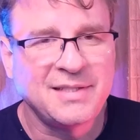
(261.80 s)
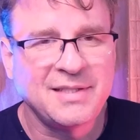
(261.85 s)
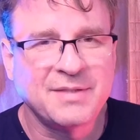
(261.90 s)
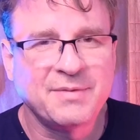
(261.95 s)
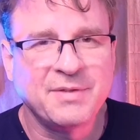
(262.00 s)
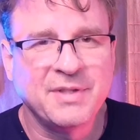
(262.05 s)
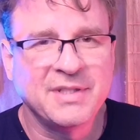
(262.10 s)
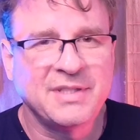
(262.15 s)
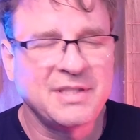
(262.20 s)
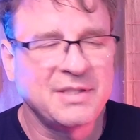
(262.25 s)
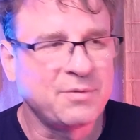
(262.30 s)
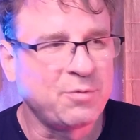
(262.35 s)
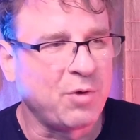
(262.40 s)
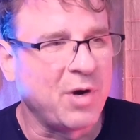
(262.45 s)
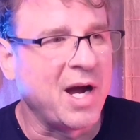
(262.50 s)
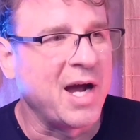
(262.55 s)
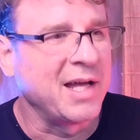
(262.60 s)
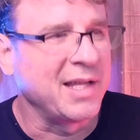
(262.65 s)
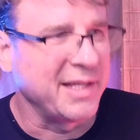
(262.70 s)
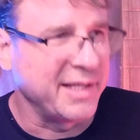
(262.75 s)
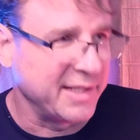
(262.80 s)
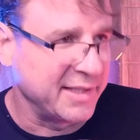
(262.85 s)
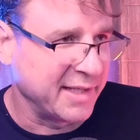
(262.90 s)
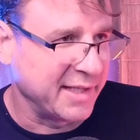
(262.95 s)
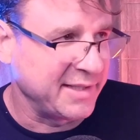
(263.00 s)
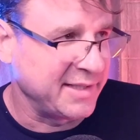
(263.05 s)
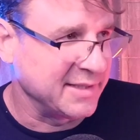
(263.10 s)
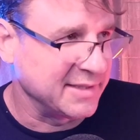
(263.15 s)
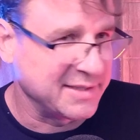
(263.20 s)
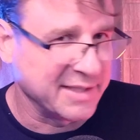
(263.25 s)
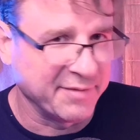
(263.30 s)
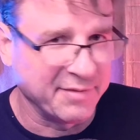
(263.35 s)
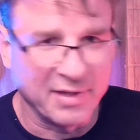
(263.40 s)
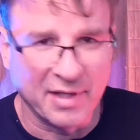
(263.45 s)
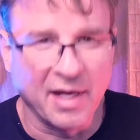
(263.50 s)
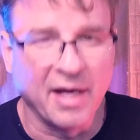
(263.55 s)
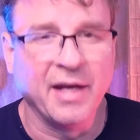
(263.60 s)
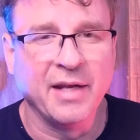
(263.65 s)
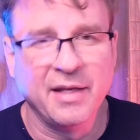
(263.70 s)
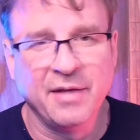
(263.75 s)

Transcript: is Riley in 1979.